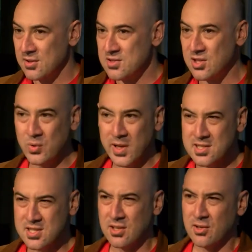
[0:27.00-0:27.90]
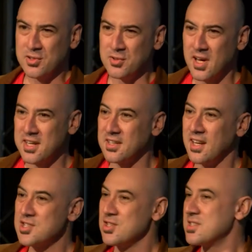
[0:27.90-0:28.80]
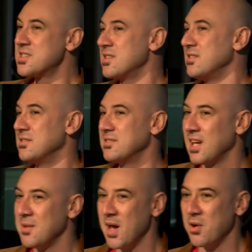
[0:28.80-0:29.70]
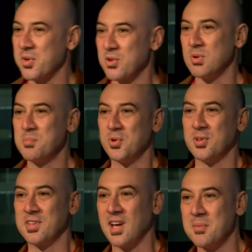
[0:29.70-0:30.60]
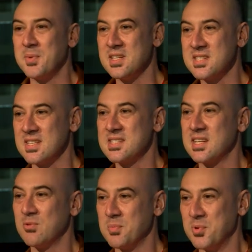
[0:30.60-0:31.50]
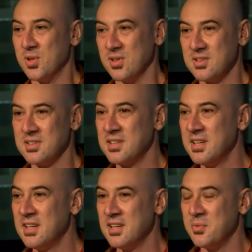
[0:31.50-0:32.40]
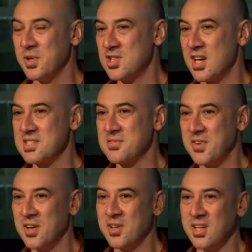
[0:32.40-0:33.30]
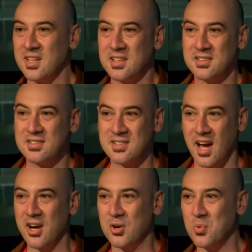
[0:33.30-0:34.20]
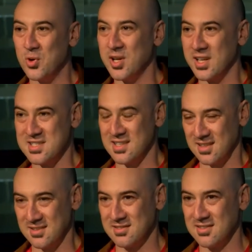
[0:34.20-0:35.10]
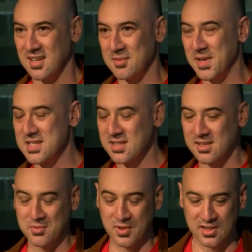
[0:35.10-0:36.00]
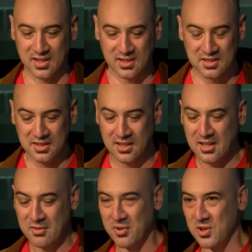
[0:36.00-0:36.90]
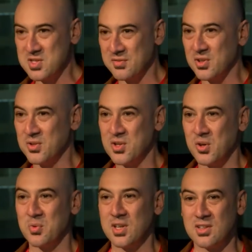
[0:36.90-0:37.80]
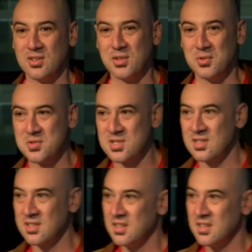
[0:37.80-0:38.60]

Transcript: two weeks ago, the United Nations came out with a report, the IPCC report, which has very dire warnings in it. Uh, basically, what the for those of you who don't read the news,